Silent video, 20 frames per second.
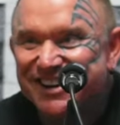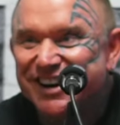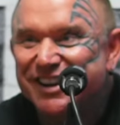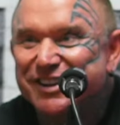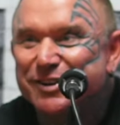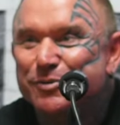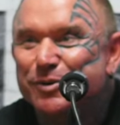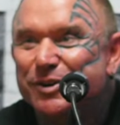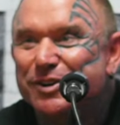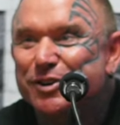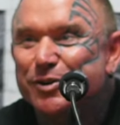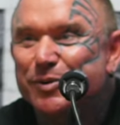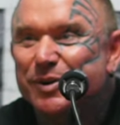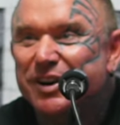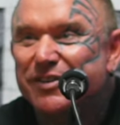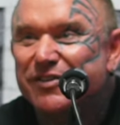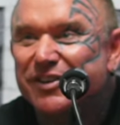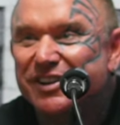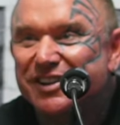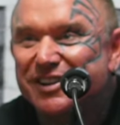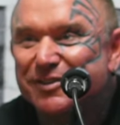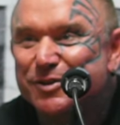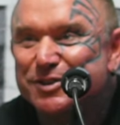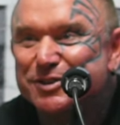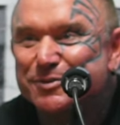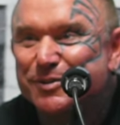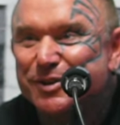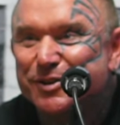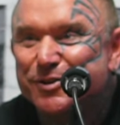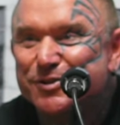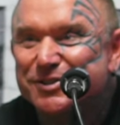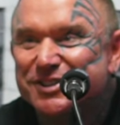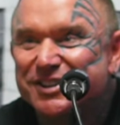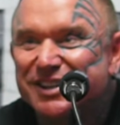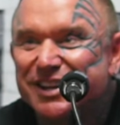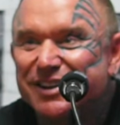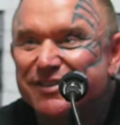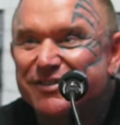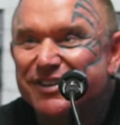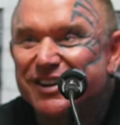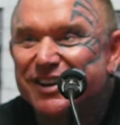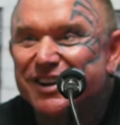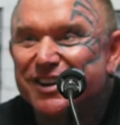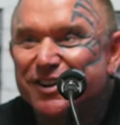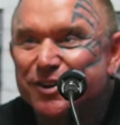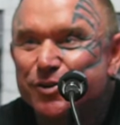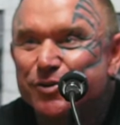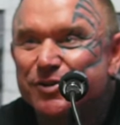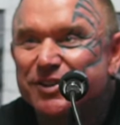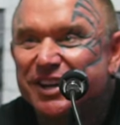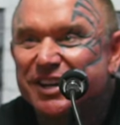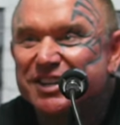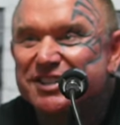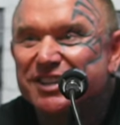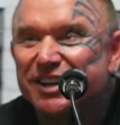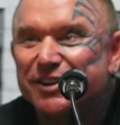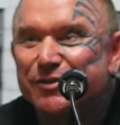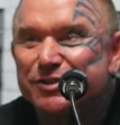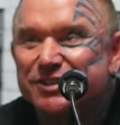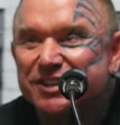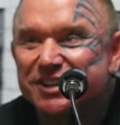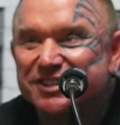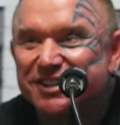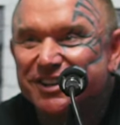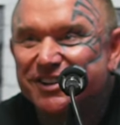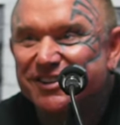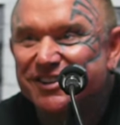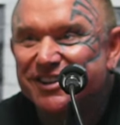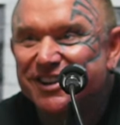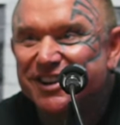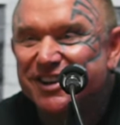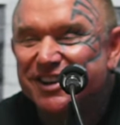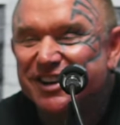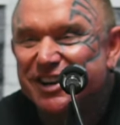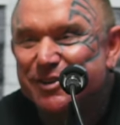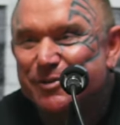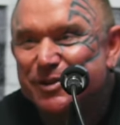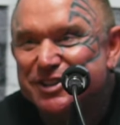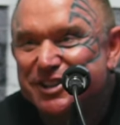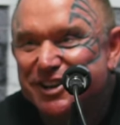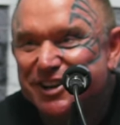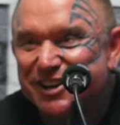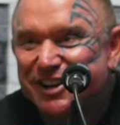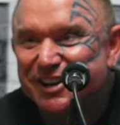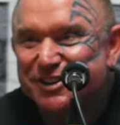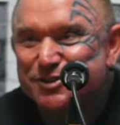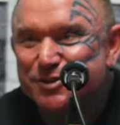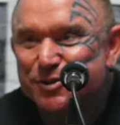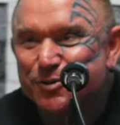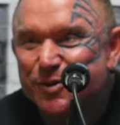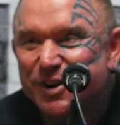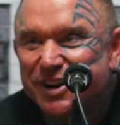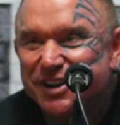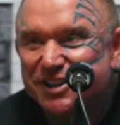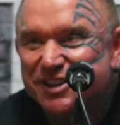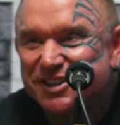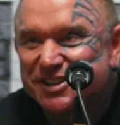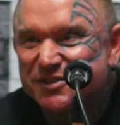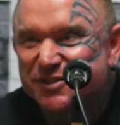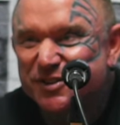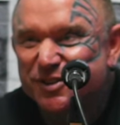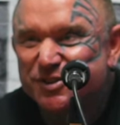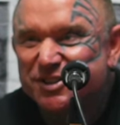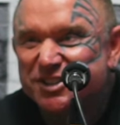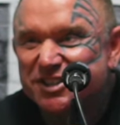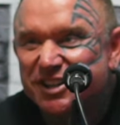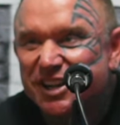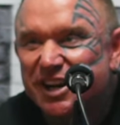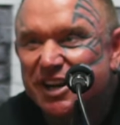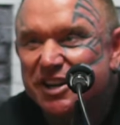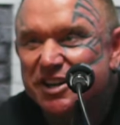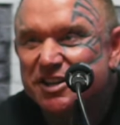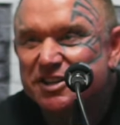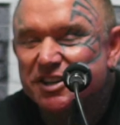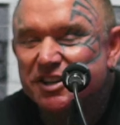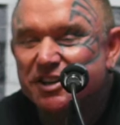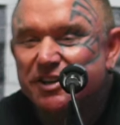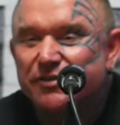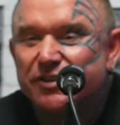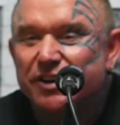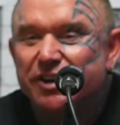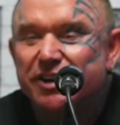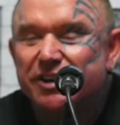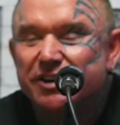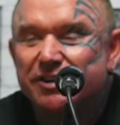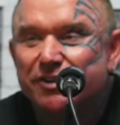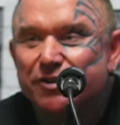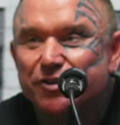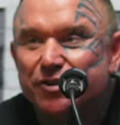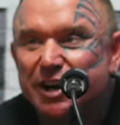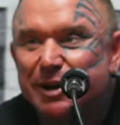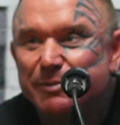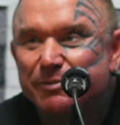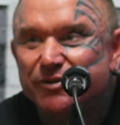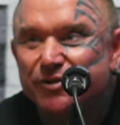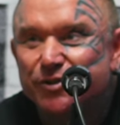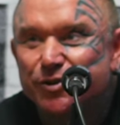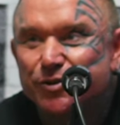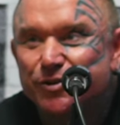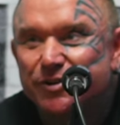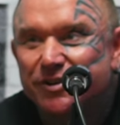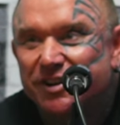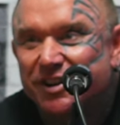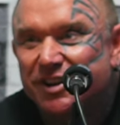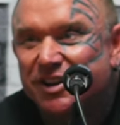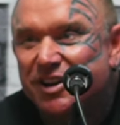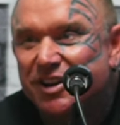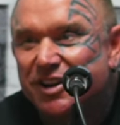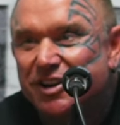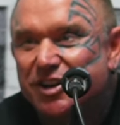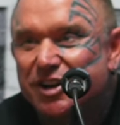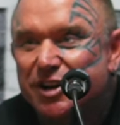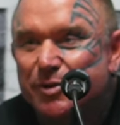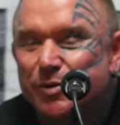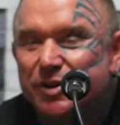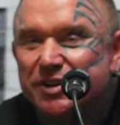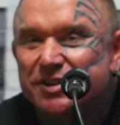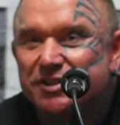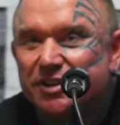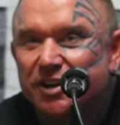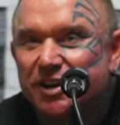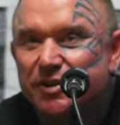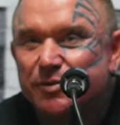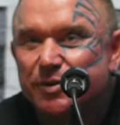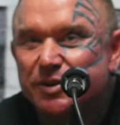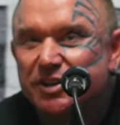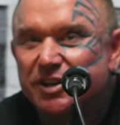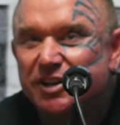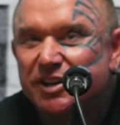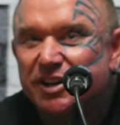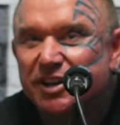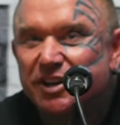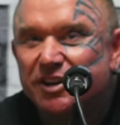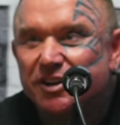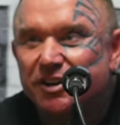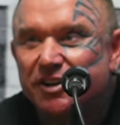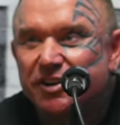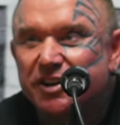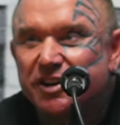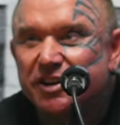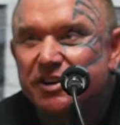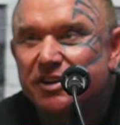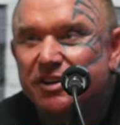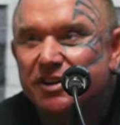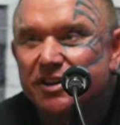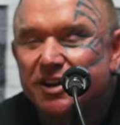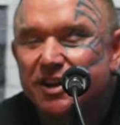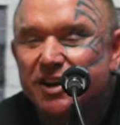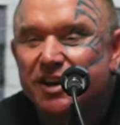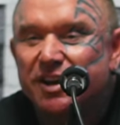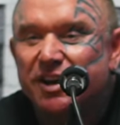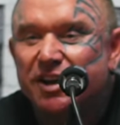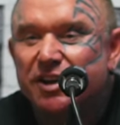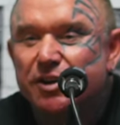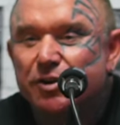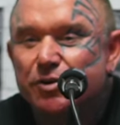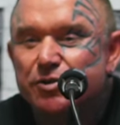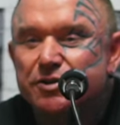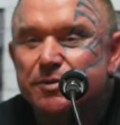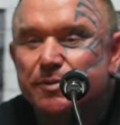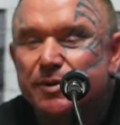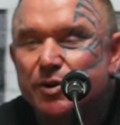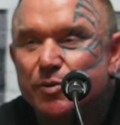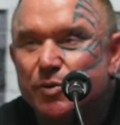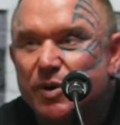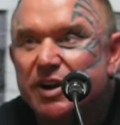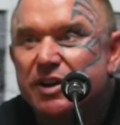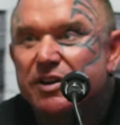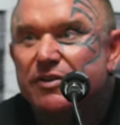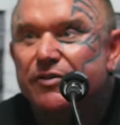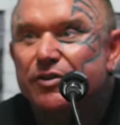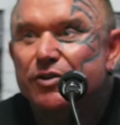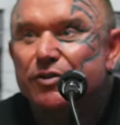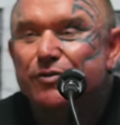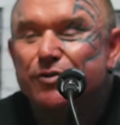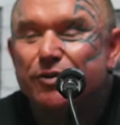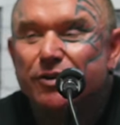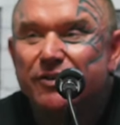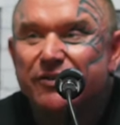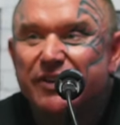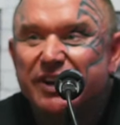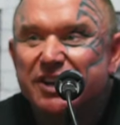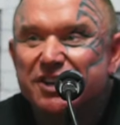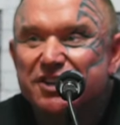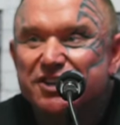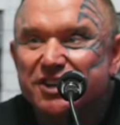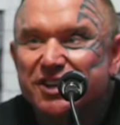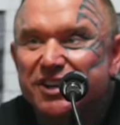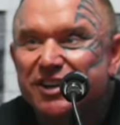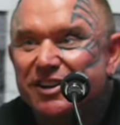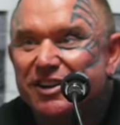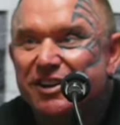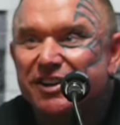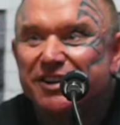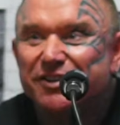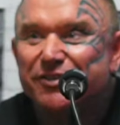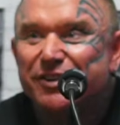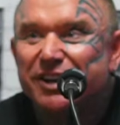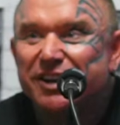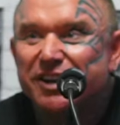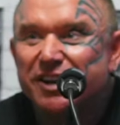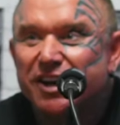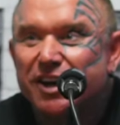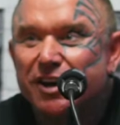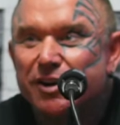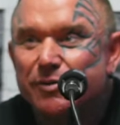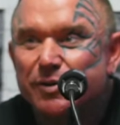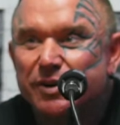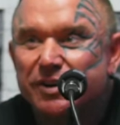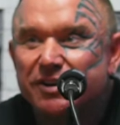I didn't want to do anything. It wasn't because I didn't have good test levels. Just that you know, once you got extra weight, you just feel sluggish. And if you're eating crap food, you know what it's like when you're eating clean and you lose a bit of weight. You feel full of energy, you're like you're ready to go.